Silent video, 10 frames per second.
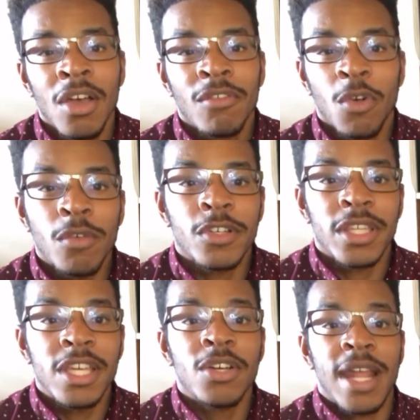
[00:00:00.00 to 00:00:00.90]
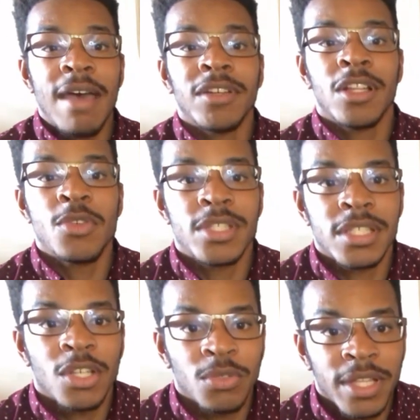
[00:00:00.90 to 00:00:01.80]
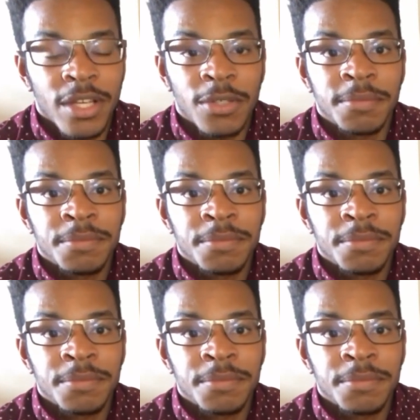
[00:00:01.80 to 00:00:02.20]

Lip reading: for over a year and haven't closed a single deal.